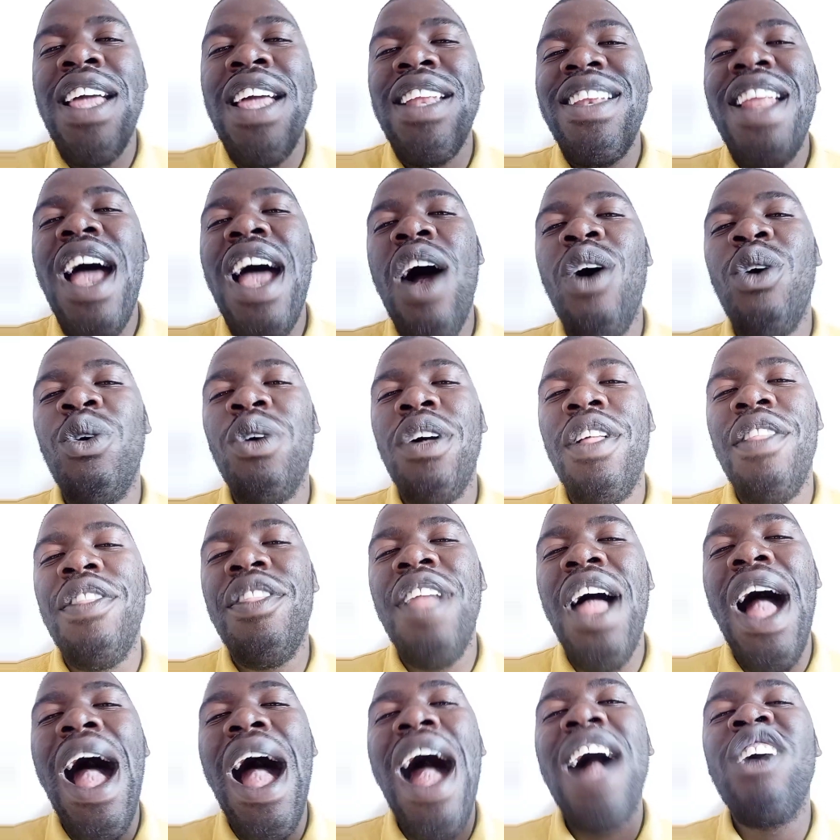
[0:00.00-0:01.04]
Now,
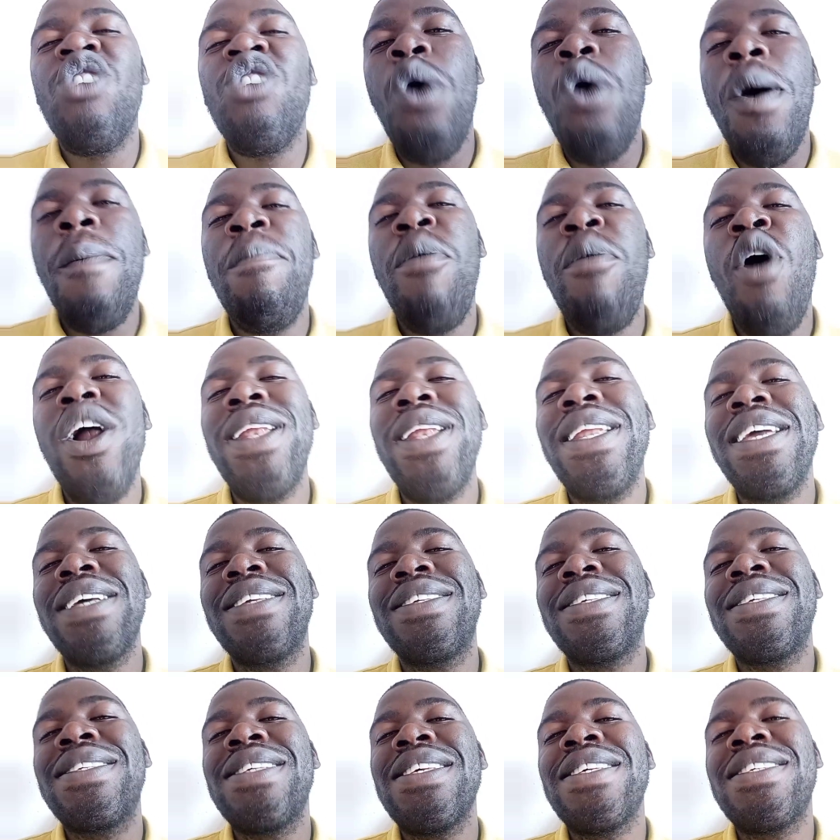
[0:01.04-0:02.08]
the
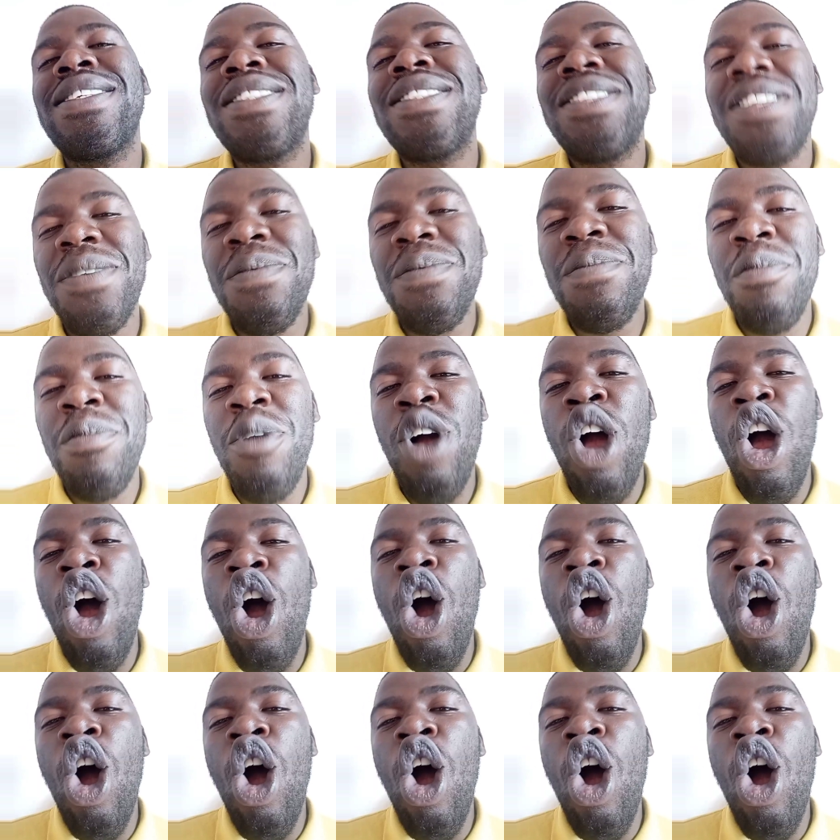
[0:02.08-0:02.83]
aquaponics system